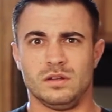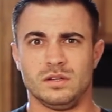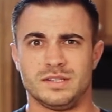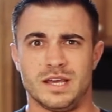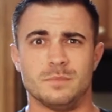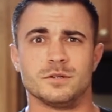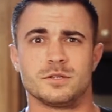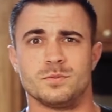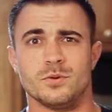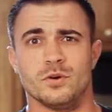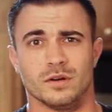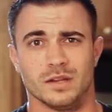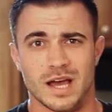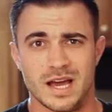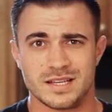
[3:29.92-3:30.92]
tablespoon
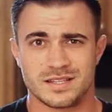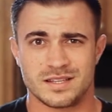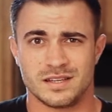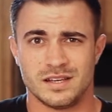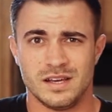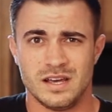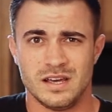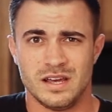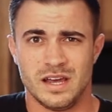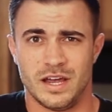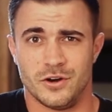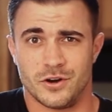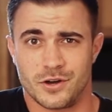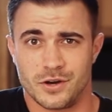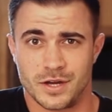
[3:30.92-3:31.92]
or less
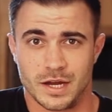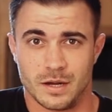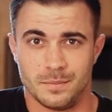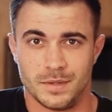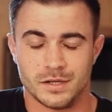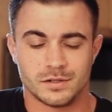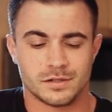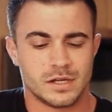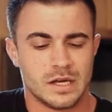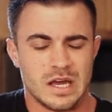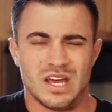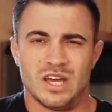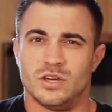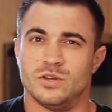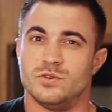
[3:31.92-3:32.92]
and you're cooking a meal,
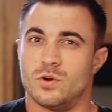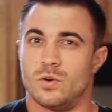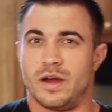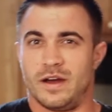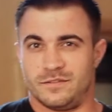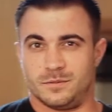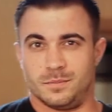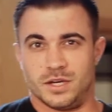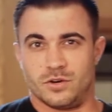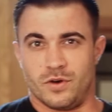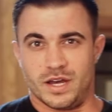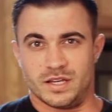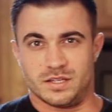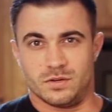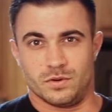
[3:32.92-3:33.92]
you don't have to be
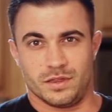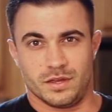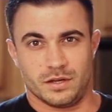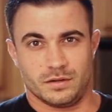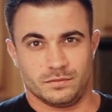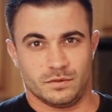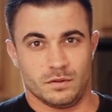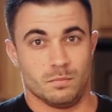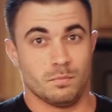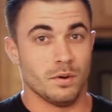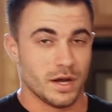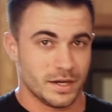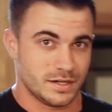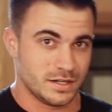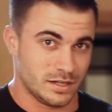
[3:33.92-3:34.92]
crazy with it.
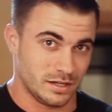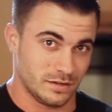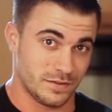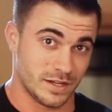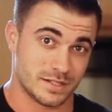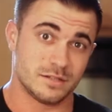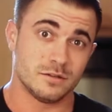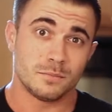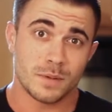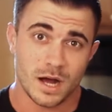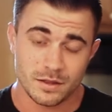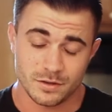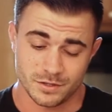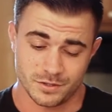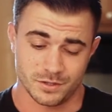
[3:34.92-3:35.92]
But if that still
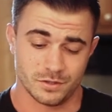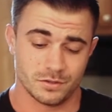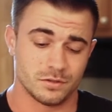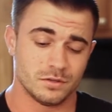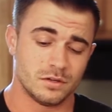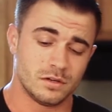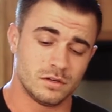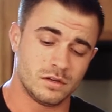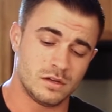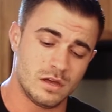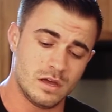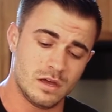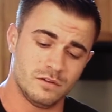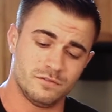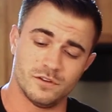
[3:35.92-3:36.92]
bothers you,
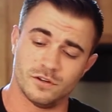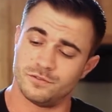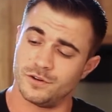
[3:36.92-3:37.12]
feel